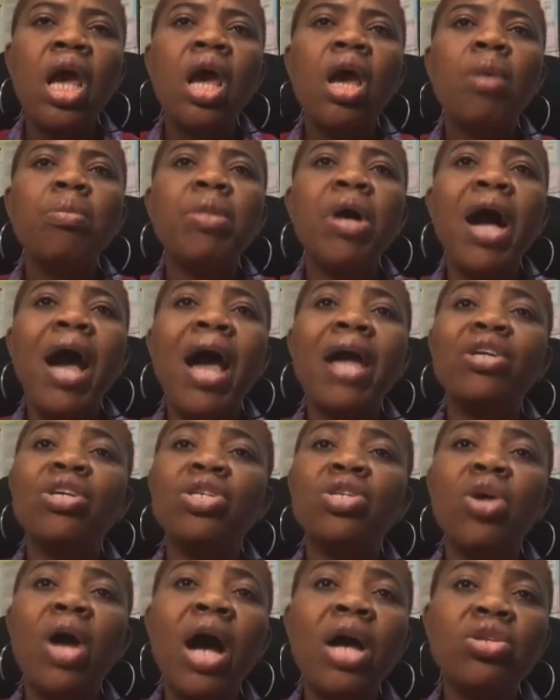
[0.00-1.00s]
but I
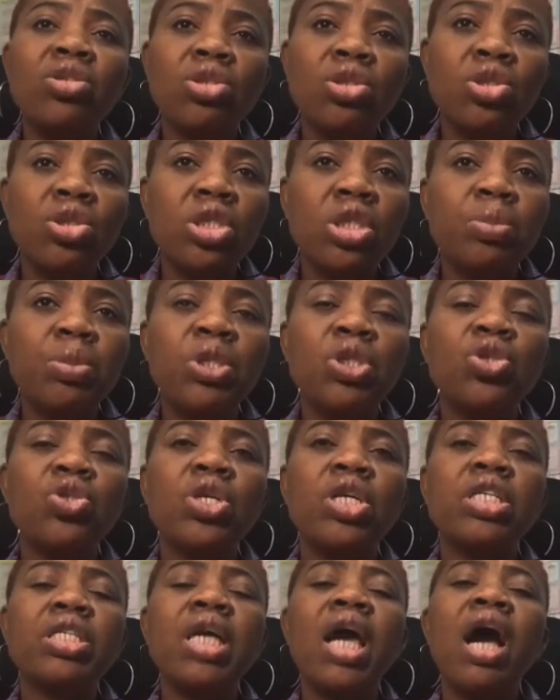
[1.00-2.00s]
don't know how to use
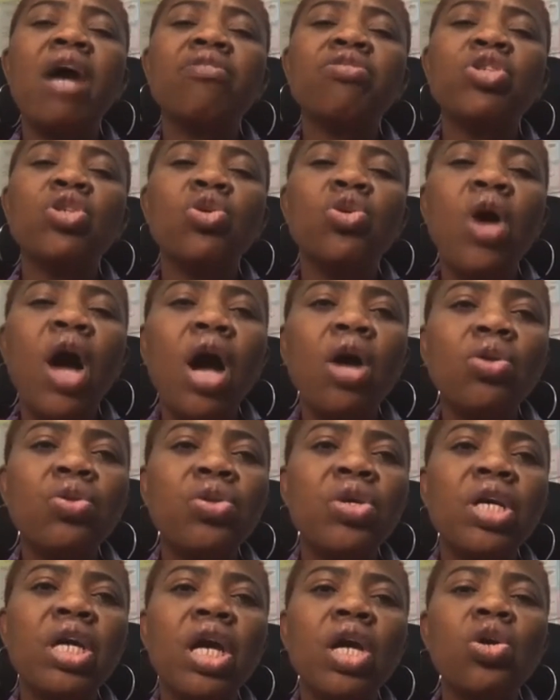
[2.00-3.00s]
Pinterest. I have to go out
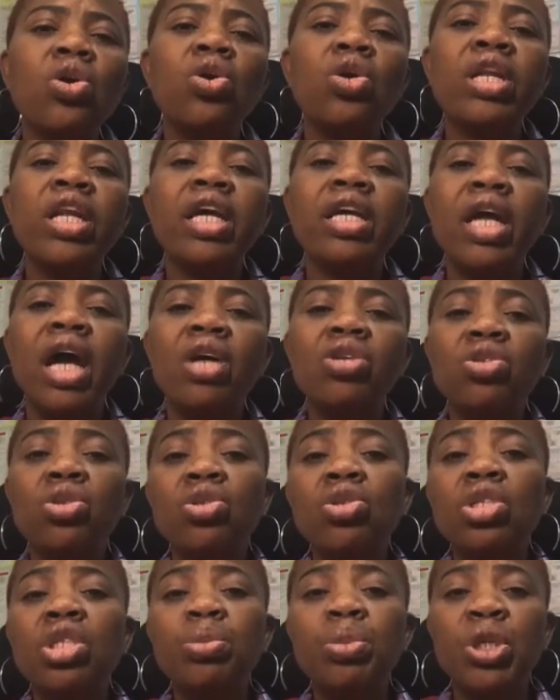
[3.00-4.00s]
there, go learn how to
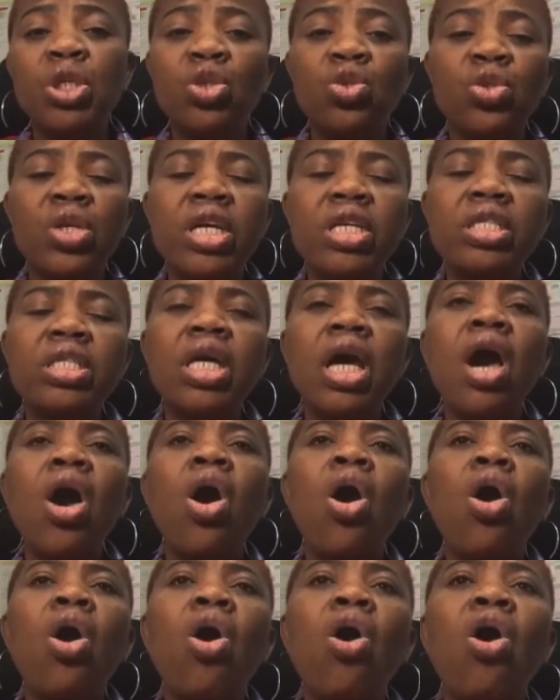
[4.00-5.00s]
use Pinterest,
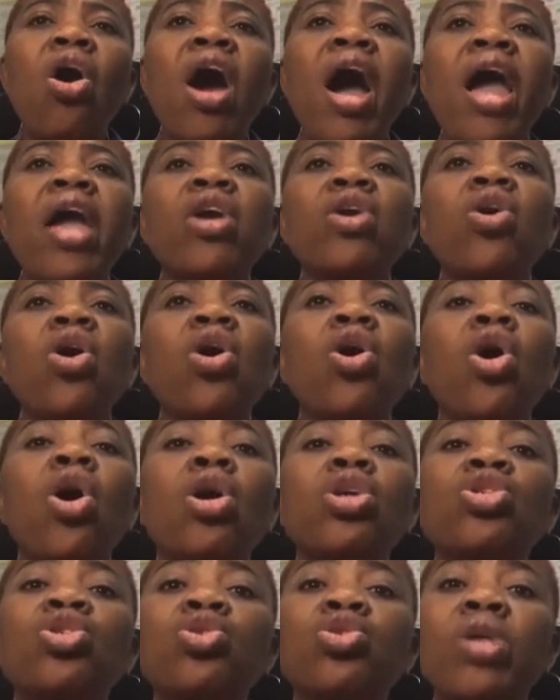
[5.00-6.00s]
or I go
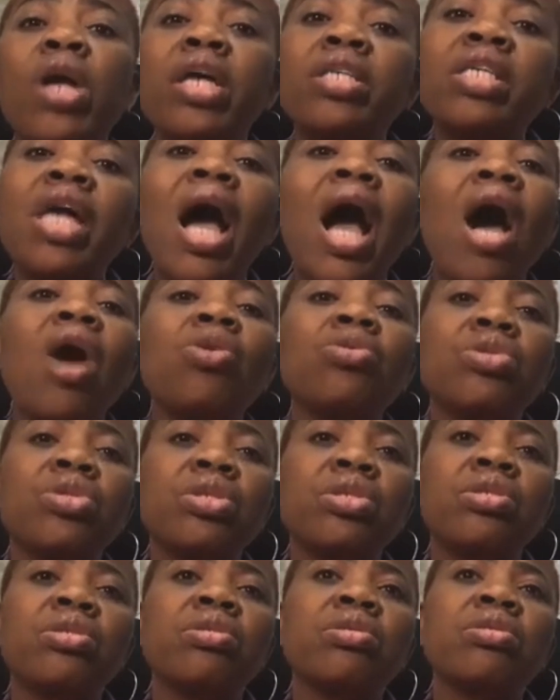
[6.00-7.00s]
contract out
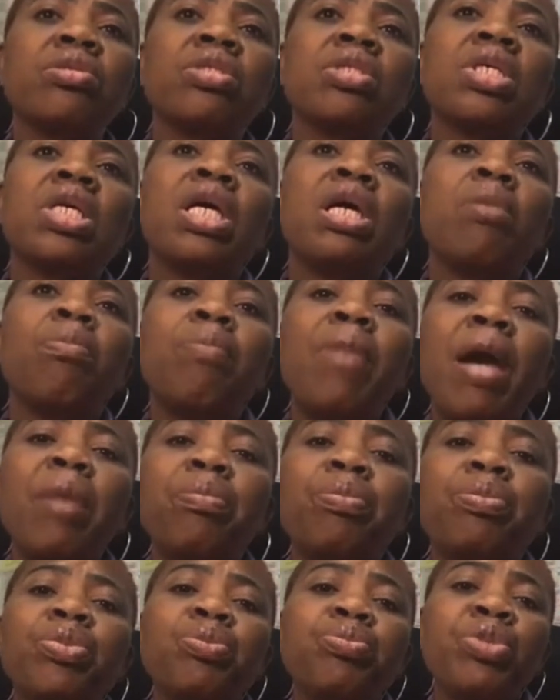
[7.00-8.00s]

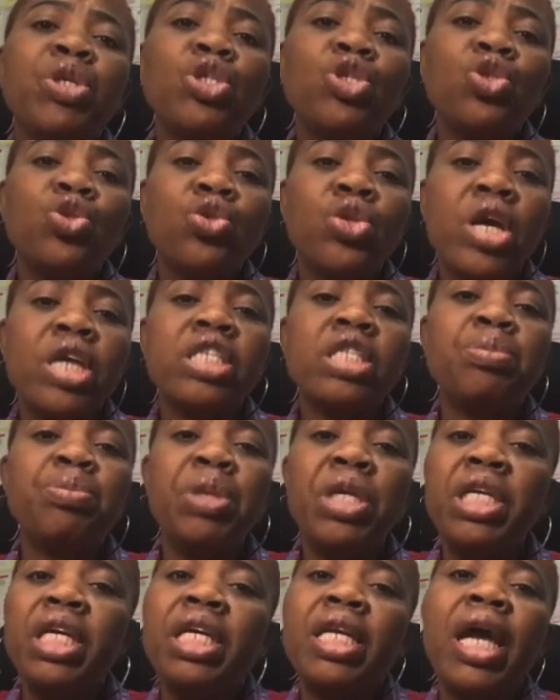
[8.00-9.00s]
my Pinterest
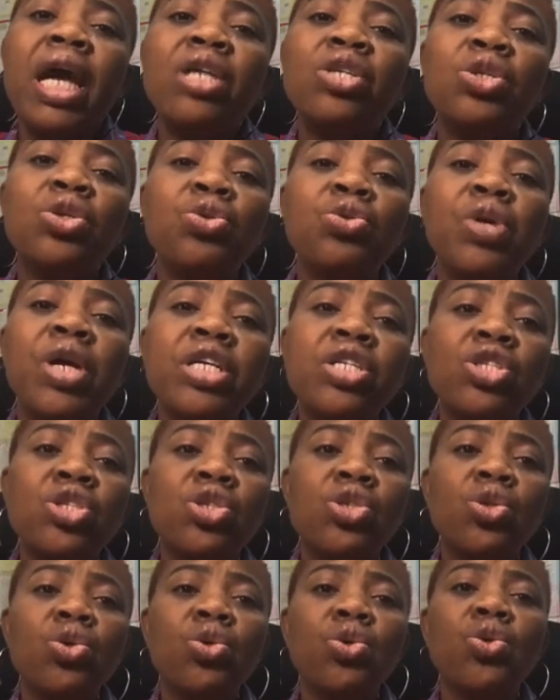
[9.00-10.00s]
pinning and the
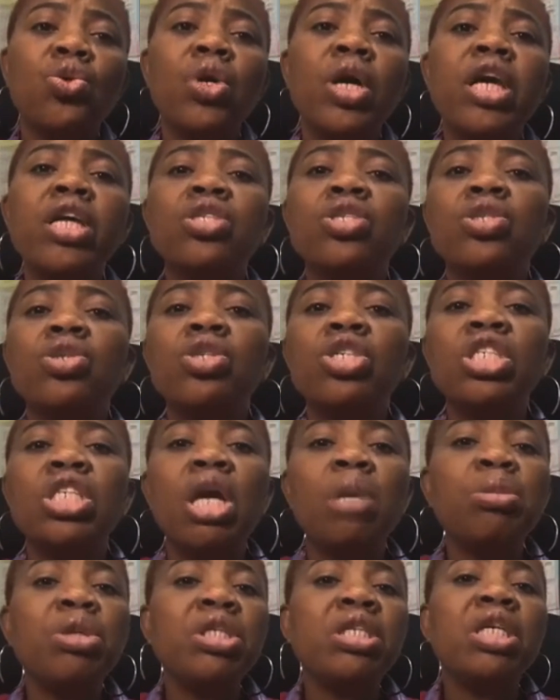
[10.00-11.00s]
rest to a
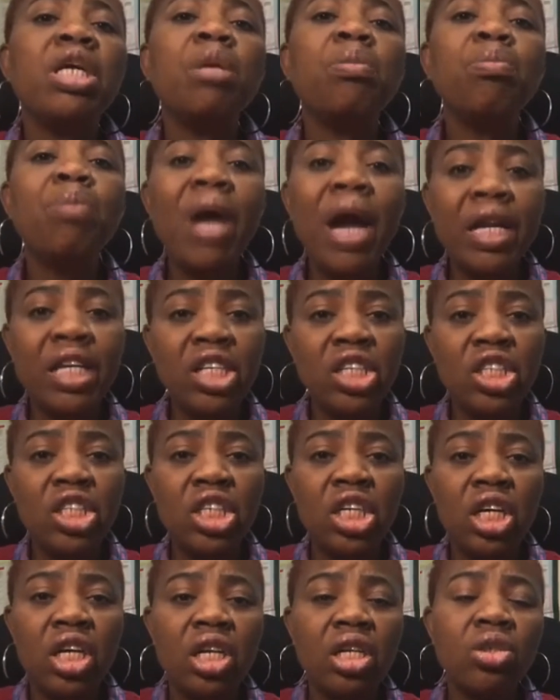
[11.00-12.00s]
social media
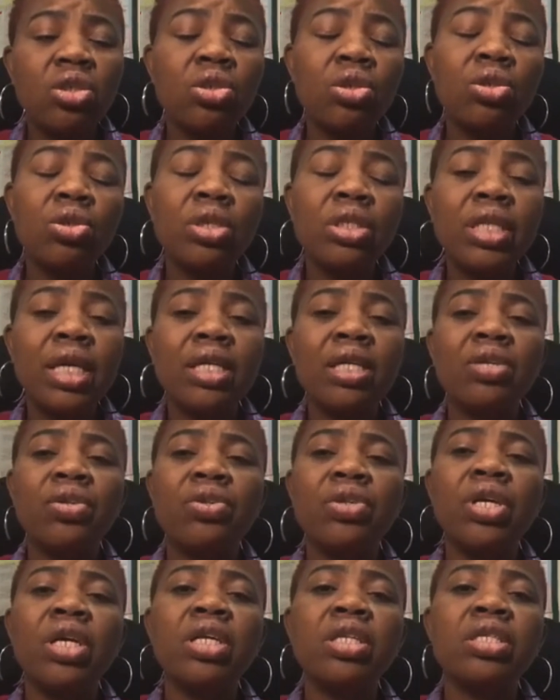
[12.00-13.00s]
manager. So those are the
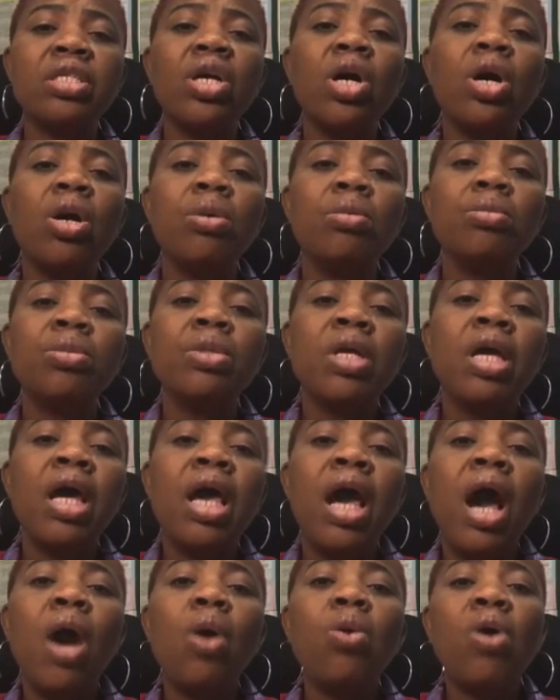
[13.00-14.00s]
things I
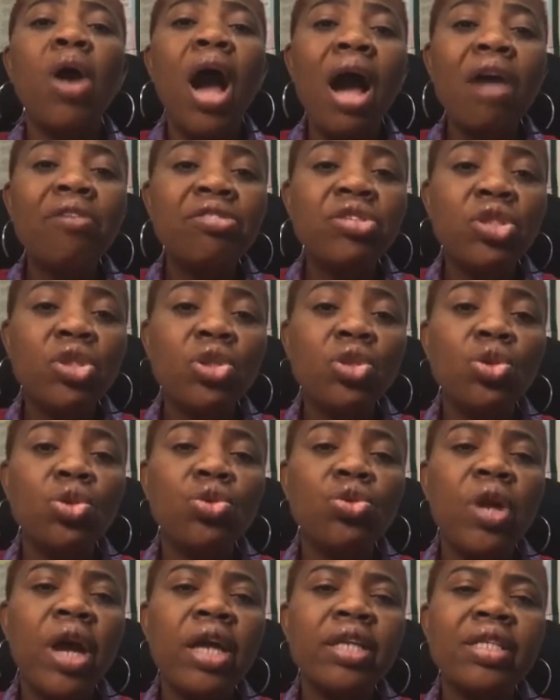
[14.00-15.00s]
will have to do,
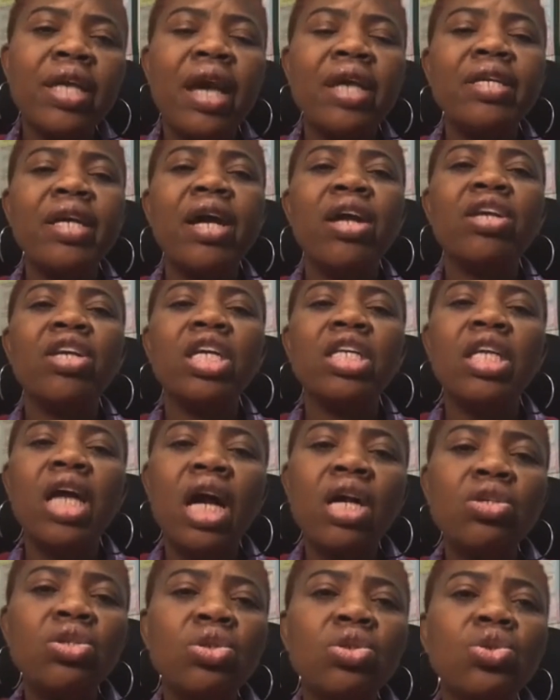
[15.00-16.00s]
right? Either I learn
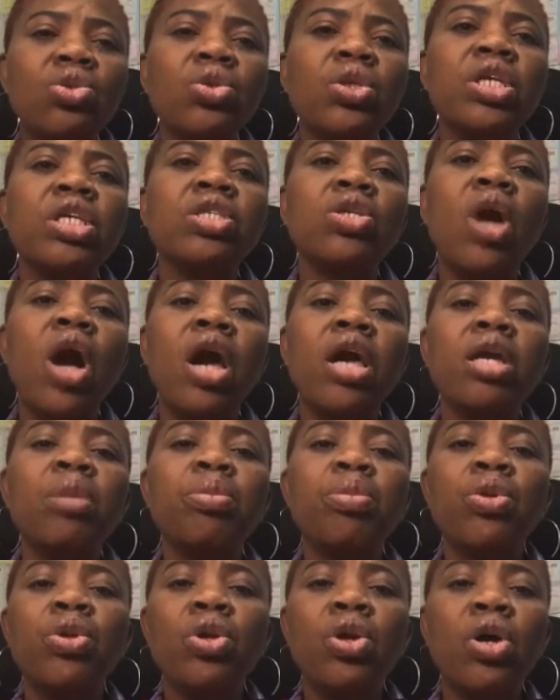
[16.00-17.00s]
how to do it, or I
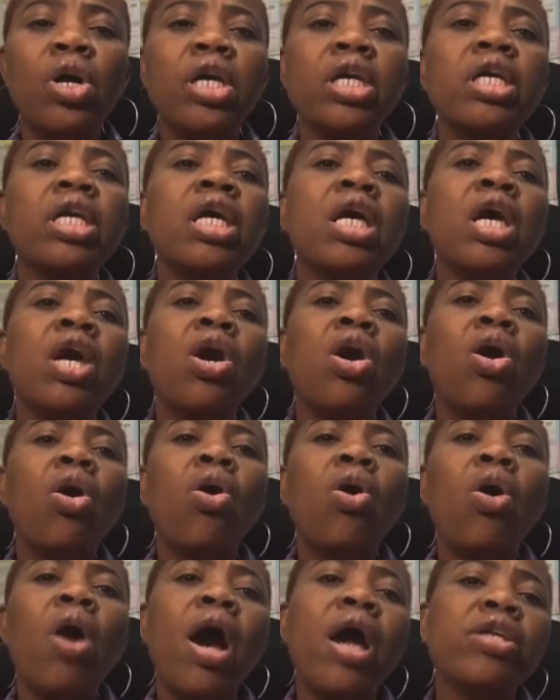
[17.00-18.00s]
employ,
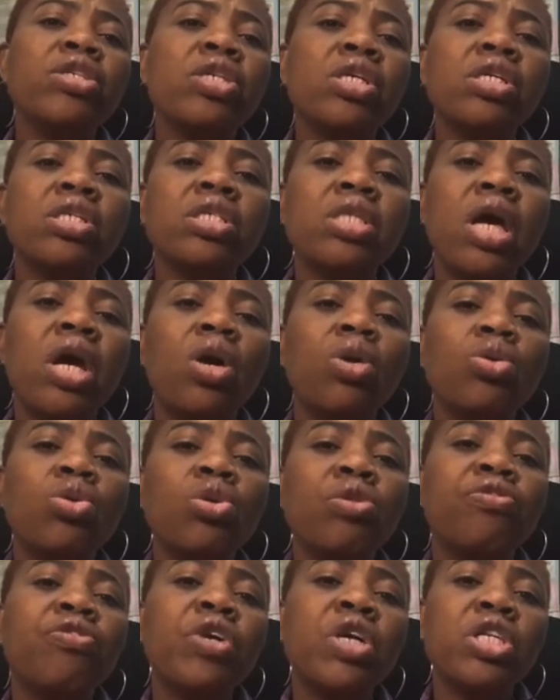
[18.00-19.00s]
or I just
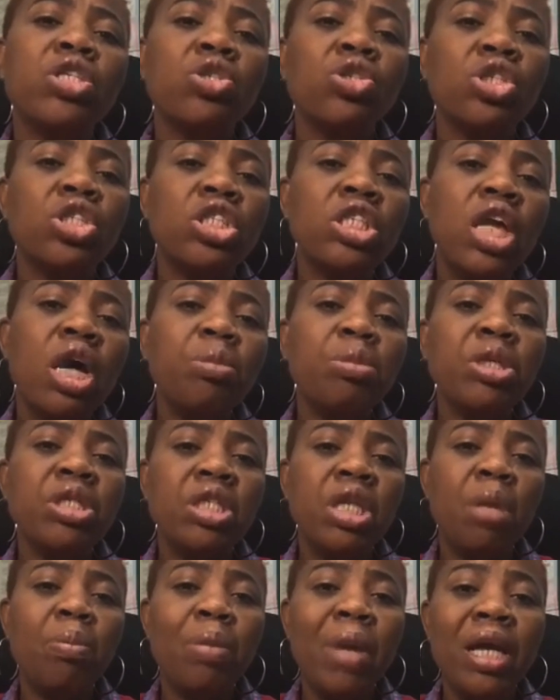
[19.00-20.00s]
look for a social
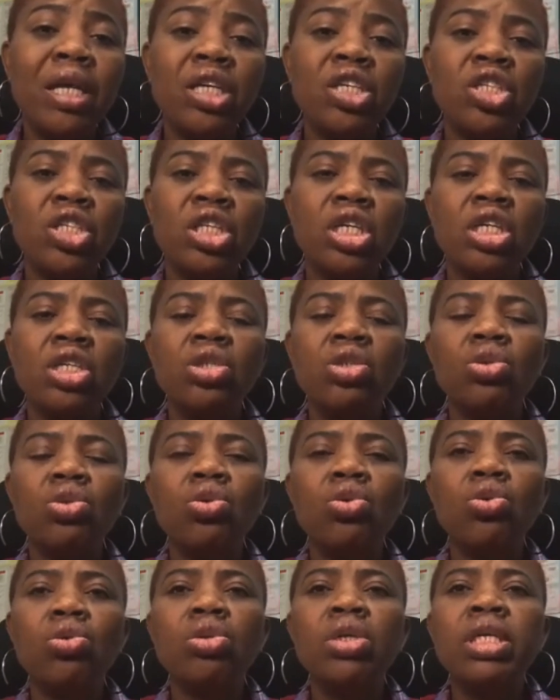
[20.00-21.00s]
media manager
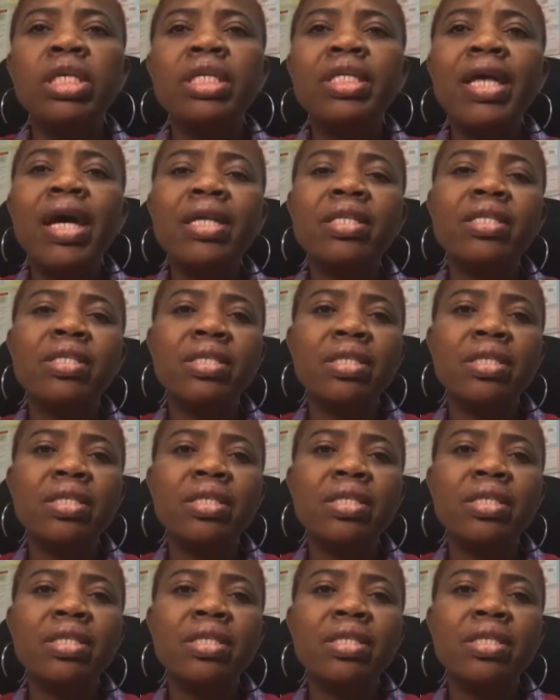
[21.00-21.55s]
that